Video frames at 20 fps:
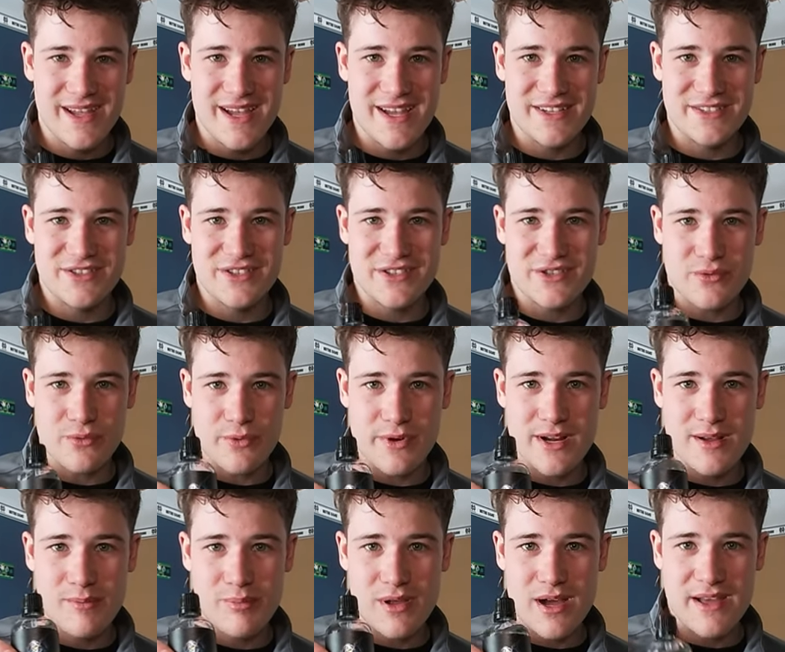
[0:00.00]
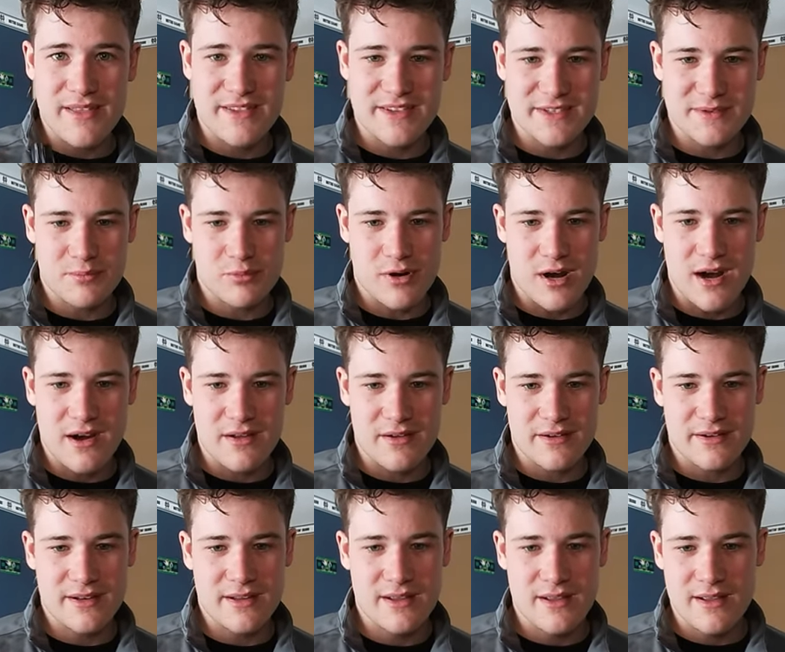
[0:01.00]
is just reapply this
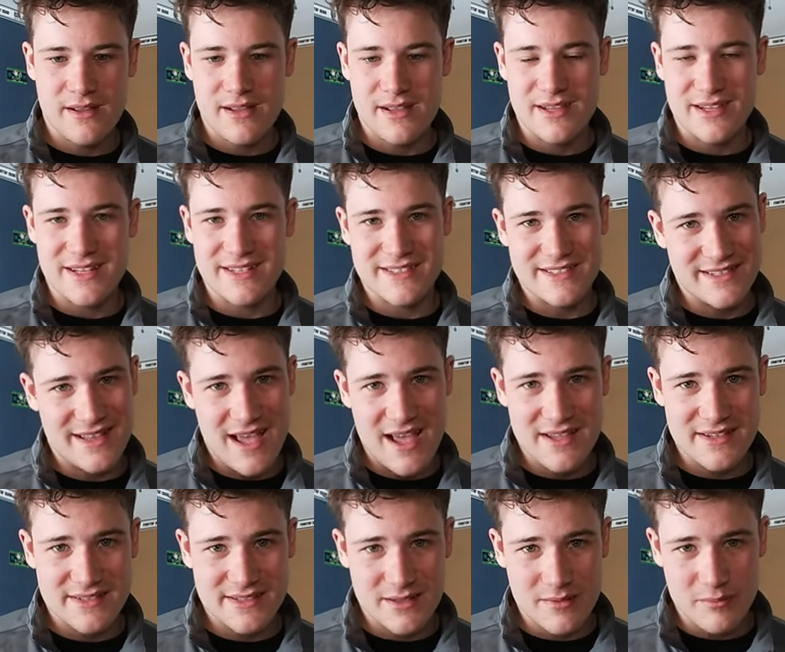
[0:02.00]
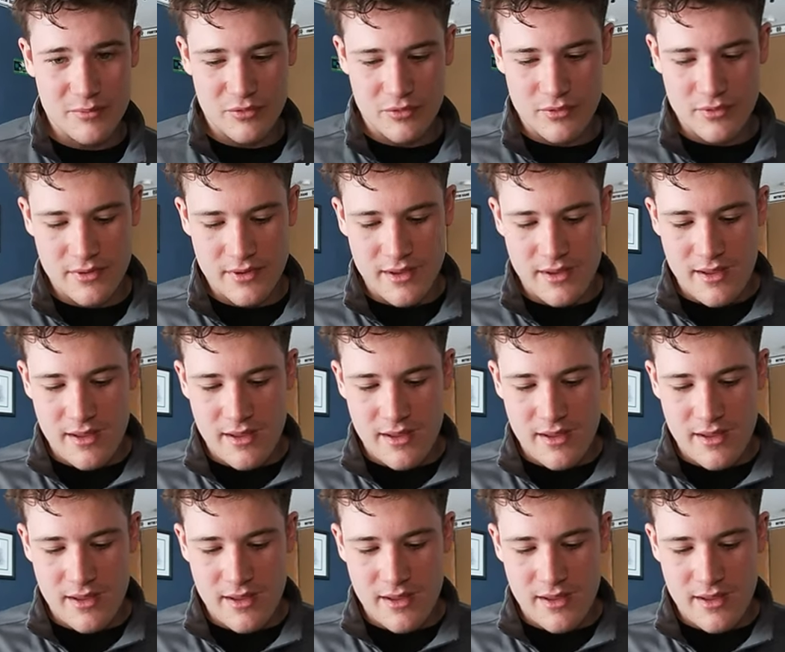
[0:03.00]
product. It's that simple.